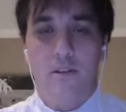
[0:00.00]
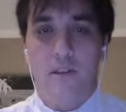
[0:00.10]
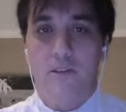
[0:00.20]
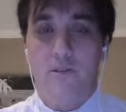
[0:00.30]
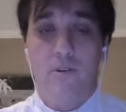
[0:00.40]

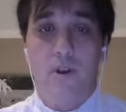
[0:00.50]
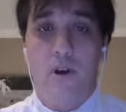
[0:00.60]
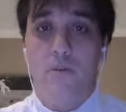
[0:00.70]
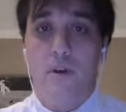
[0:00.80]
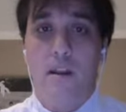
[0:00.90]
Israel's
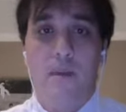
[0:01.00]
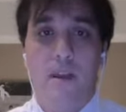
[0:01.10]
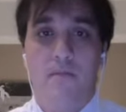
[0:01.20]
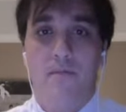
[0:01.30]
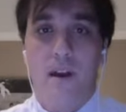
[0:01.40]
already been
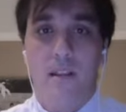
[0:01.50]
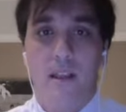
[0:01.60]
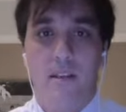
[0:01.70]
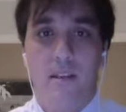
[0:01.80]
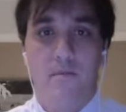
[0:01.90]
in
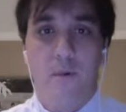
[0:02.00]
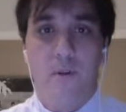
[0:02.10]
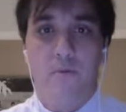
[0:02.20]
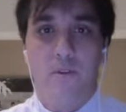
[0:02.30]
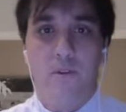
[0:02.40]
violation of
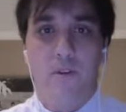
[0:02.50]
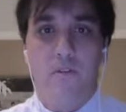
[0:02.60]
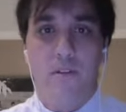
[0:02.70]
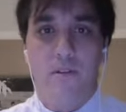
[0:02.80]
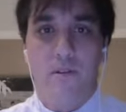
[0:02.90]
multiple UN
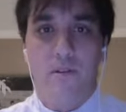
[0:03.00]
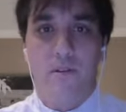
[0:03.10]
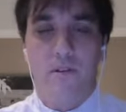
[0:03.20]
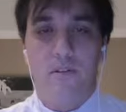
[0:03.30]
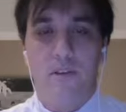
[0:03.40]

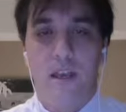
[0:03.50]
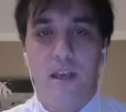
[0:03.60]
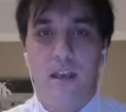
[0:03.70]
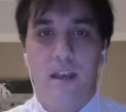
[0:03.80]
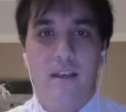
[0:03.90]
resolutions.
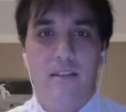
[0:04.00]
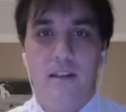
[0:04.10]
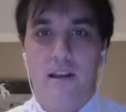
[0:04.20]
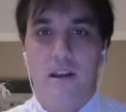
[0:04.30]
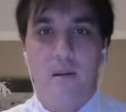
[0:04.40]
Right. It's
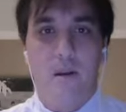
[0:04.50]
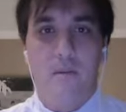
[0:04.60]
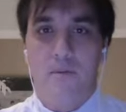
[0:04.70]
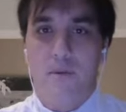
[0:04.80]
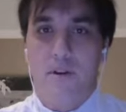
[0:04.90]
not going to
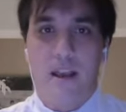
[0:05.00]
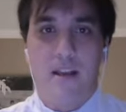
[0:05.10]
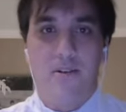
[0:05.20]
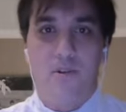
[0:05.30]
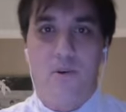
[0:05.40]
come from
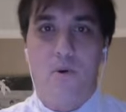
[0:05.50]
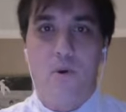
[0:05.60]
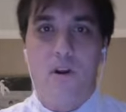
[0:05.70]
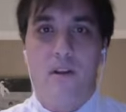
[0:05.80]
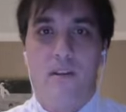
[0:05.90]
international
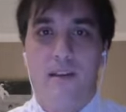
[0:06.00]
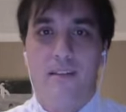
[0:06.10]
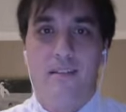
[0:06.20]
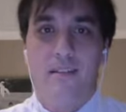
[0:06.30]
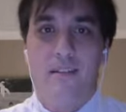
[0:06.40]
court.
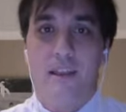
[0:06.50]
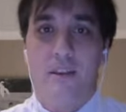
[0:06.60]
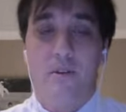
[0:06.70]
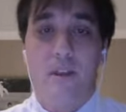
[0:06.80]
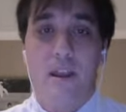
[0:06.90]
That's they
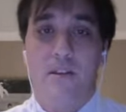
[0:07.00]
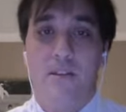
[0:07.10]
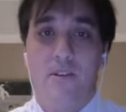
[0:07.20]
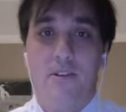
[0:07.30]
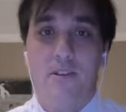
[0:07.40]
don't care.
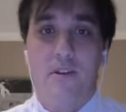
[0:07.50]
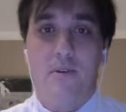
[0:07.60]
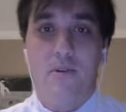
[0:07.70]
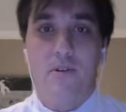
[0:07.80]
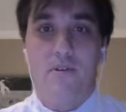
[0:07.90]
They'll just
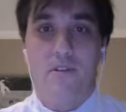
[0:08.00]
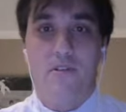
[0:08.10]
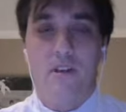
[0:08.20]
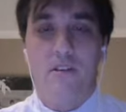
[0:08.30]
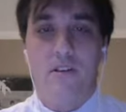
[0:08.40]
ignore those
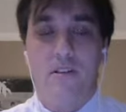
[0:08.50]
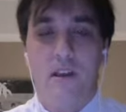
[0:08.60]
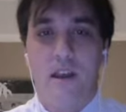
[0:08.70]
decisions